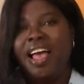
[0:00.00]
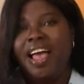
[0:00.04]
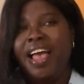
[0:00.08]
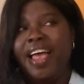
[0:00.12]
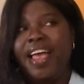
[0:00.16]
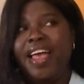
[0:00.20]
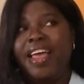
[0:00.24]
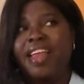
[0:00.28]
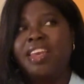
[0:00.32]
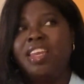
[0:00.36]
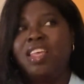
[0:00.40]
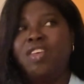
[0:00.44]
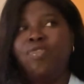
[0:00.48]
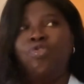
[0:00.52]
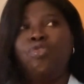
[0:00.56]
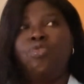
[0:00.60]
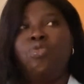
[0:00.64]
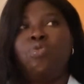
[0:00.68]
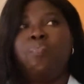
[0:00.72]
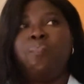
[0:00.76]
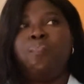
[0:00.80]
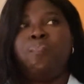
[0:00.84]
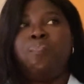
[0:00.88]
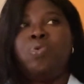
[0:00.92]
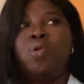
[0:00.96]
And if you
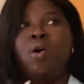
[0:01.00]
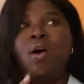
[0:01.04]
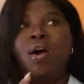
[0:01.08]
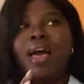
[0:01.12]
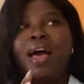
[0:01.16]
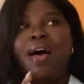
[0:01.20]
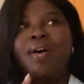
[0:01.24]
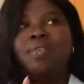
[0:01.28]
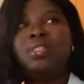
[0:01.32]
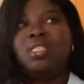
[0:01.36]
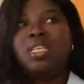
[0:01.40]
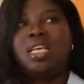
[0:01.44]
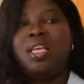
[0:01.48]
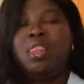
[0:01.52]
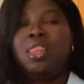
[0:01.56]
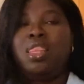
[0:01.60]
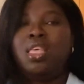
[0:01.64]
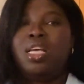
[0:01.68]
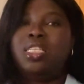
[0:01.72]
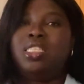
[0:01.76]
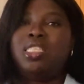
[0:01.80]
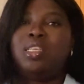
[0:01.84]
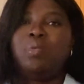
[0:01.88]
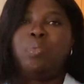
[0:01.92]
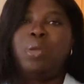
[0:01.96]
block out a
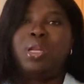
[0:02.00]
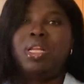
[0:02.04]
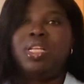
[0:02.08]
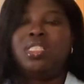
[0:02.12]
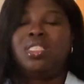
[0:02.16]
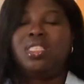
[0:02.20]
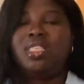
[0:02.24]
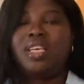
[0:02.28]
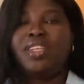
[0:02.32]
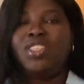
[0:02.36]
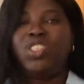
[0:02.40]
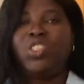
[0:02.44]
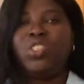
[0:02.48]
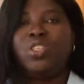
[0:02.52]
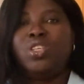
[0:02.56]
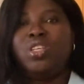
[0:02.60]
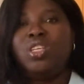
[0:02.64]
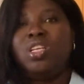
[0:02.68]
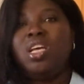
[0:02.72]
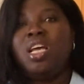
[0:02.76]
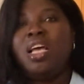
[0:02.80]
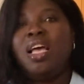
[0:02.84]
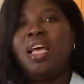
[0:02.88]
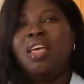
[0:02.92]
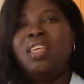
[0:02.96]
30-minute
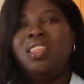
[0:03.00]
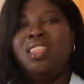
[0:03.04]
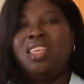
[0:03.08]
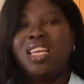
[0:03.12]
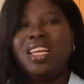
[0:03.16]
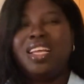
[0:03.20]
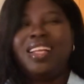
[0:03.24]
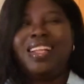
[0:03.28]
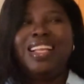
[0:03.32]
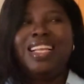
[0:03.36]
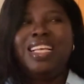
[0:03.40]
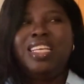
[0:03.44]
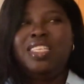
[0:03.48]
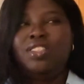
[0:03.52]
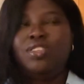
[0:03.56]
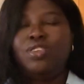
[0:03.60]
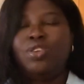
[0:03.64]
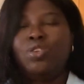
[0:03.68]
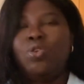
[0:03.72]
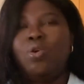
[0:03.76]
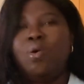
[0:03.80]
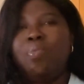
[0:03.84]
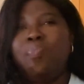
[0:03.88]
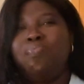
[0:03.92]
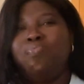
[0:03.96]
session, then at least you're
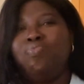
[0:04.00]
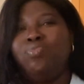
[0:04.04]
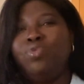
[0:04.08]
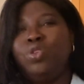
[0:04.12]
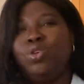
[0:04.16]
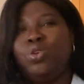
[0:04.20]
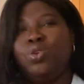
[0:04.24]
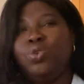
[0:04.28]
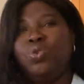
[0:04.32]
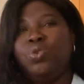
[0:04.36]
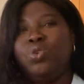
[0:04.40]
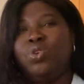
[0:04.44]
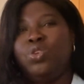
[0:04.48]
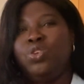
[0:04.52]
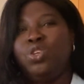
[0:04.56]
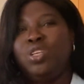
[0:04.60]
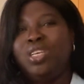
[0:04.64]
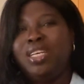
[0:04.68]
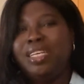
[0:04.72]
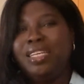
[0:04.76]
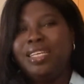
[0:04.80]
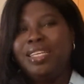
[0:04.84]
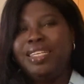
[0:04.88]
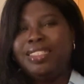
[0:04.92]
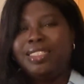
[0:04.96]
not,
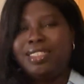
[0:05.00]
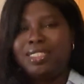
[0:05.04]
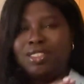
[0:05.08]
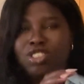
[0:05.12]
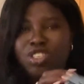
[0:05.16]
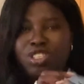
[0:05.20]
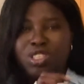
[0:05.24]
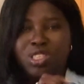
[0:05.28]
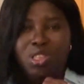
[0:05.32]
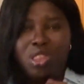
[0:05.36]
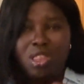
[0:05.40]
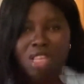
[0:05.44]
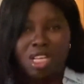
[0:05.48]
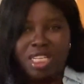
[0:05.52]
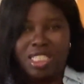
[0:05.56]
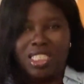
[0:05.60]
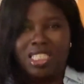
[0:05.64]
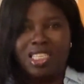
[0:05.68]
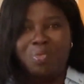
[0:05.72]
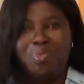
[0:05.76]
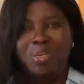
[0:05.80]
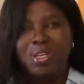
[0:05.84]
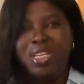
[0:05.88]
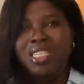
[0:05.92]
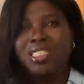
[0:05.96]
it's just
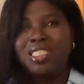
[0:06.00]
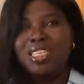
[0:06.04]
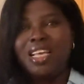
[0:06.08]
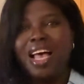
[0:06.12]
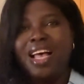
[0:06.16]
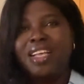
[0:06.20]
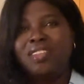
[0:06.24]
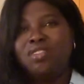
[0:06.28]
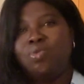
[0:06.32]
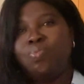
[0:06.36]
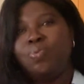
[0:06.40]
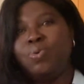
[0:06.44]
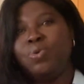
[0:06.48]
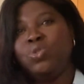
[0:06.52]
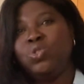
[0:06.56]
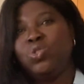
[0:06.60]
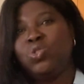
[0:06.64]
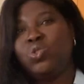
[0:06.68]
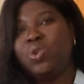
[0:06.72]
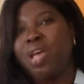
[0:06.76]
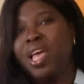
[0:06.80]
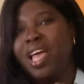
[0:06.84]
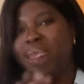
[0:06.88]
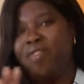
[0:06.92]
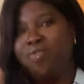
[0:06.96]
30 minutes as opposed
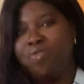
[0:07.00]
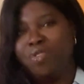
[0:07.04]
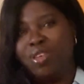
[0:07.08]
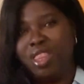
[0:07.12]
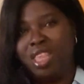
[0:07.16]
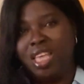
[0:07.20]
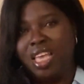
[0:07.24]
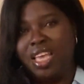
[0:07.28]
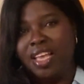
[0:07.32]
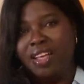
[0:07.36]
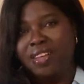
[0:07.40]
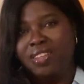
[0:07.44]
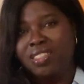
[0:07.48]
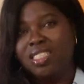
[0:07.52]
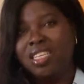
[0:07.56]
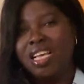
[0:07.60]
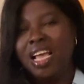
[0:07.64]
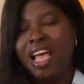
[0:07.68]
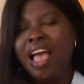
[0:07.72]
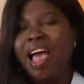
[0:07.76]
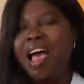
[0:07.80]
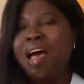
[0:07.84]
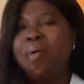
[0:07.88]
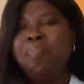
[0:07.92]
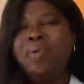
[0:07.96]
to everything else.
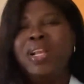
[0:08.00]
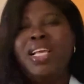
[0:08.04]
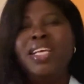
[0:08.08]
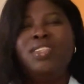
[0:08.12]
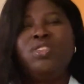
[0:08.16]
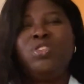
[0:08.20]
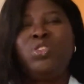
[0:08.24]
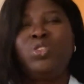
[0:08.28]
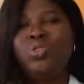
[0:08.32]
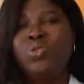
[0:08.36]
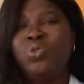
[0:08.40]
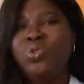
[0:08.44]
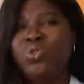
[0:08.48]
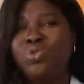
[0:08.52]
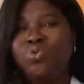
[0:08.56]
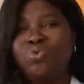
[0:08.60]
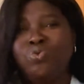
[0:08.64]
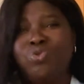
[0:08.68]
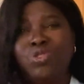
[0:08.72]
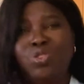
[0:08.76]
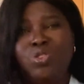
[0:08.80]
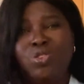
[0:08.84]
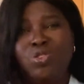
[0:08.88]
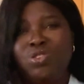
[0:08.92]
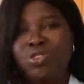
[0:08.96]
And please use
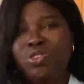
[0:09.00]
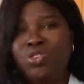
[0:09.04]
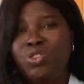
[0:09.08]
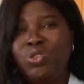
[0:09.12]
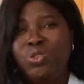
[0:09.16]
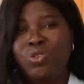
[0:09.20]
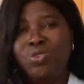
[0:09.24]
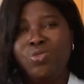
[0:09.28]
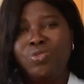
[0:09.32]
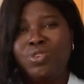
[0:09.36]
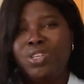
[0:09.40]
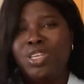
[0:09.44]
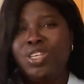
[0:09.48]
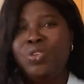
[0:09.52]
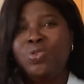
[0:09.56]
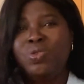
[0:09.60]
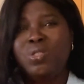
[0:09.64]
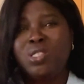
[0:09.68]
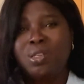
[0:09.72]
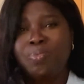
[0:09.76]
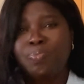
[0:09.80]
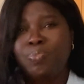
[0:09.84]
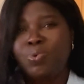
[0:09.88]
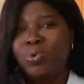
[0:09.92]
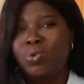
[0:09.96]

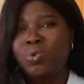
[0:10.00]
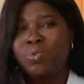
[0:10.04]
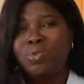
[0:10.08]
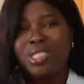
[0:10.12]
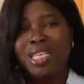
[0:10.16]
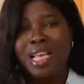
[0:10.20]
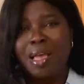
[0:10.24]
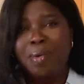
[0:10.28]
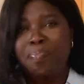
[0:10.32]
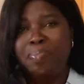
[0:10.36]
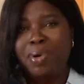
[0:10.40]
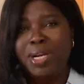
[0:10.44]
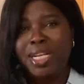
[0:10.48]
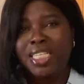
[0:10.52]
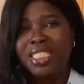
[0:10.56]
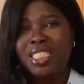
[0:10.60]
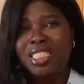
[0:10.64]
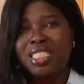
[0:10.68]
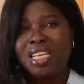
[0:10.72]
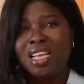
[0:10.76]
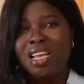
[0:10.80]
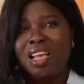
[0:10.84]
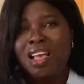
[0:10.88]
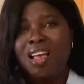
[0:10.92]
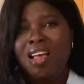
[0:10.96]
reusable
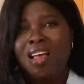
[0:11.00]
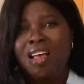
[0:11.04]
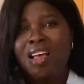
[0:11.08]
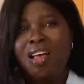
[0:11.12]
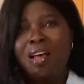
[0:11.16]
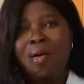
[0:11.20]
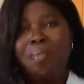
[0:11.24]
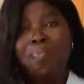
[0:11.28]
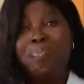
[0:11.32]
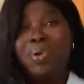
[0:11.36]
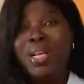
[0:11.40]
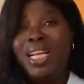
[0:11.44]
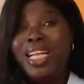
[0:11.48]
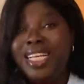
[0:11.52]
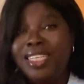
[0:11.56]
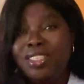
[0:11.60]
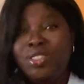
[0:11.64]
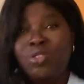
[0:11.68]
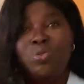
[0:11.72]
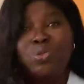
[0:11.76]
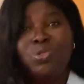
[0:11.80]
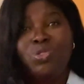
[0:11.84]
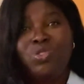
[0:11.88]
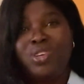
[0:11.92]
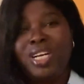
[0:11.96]
templates. Please
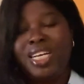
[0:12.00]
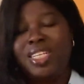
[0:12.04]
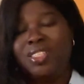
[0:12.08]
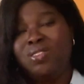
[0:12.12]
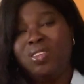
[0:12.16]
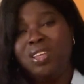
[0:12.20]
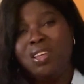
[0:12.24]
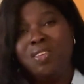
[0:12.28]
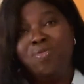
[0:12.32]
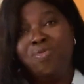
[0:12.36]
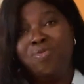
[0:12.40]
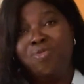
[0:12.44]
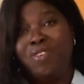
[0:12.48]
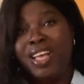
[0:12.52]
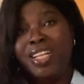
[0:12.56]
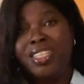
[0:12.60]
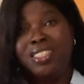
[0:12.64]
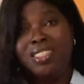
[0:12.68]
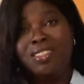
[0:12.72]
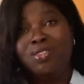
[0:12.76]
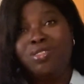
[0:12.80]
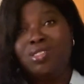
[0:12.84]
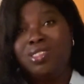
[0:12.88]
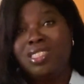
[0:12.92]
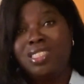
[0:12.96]
don't try to
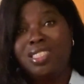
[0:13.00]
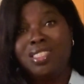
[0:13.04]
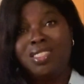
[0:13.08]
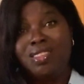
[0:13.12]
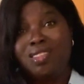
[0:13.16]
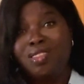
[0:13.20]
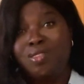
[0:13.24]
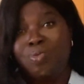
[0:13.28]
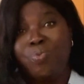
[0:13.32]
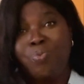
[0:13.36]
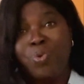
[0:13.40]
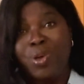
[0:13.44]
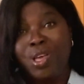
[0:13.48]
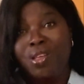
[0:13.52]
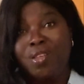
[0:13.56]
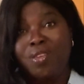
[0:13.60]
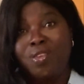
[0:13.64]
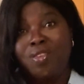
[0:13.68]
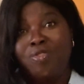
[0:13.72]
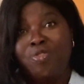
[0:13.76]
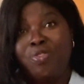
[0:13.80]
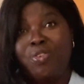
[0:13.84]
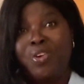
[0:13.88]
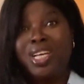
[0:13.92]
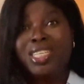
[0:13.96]
invent the wheel.
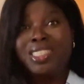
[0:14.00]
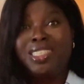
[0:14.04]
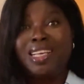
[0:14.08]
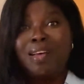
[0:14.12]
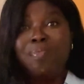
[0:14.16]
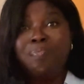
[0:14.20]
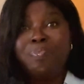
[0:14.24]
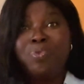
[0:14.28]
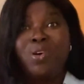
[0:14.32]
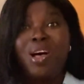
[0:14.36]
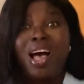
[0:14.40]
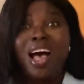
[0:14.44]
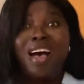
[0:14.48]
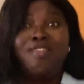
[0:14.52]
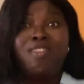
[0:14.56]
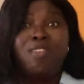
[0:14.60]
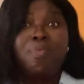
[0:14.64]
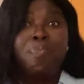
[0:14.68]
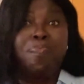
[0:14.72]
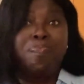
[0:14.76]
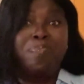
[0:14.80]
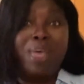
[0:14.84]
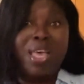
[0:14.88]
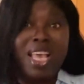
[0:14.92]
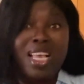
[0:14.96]
For example, have a
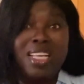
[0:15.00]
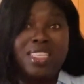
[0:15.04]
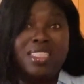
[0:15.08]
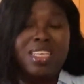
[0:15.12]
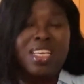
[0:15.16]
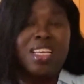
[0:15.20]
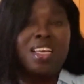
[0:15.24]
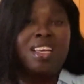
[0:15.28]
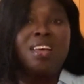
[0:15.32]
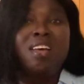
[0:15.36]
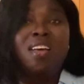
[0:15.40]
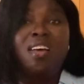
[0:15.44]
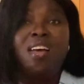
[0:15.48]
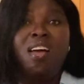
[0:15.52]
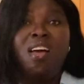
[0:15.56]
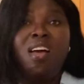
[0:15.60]
basic